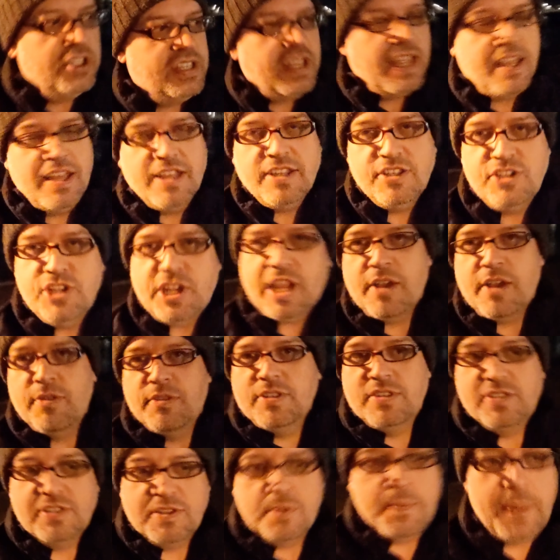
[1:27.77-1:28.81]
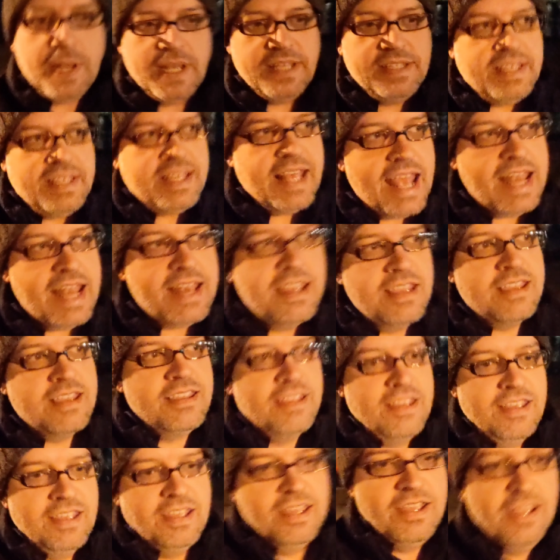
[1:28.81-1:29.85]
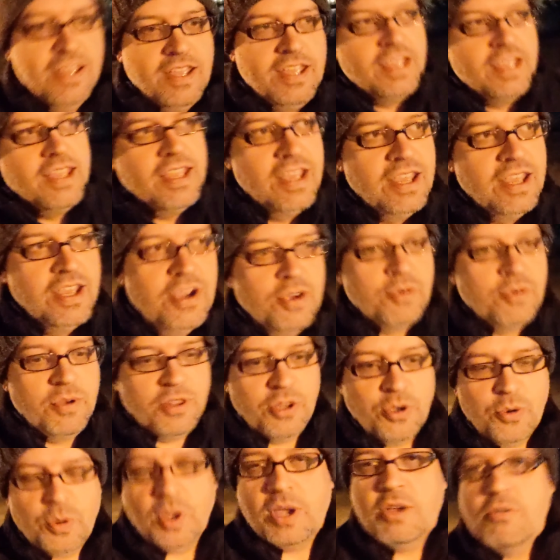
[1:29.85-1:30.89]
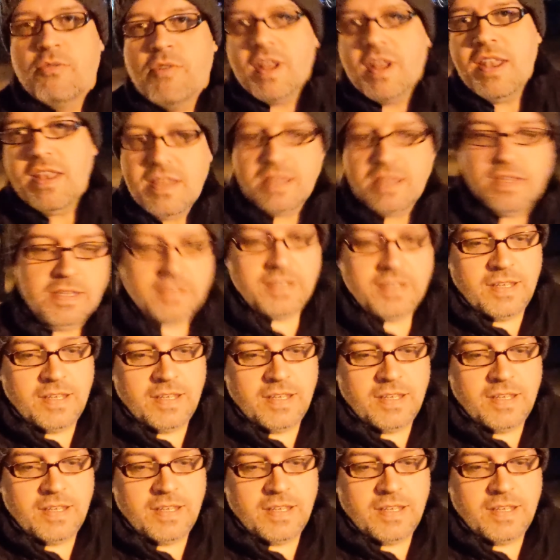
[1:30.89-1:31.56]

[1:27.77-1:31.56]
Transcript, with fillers: just check out the stability then with a quick run.